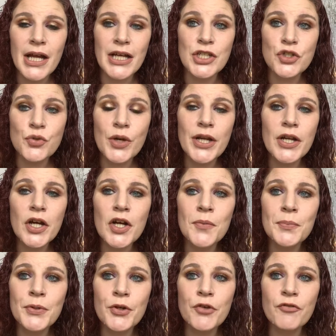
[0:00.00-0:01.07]
I try to
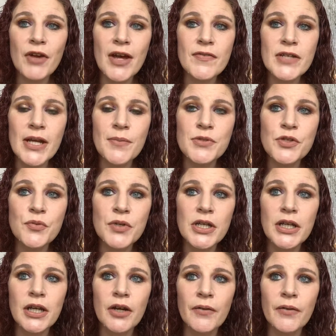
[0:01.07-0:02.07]
upload five times a week.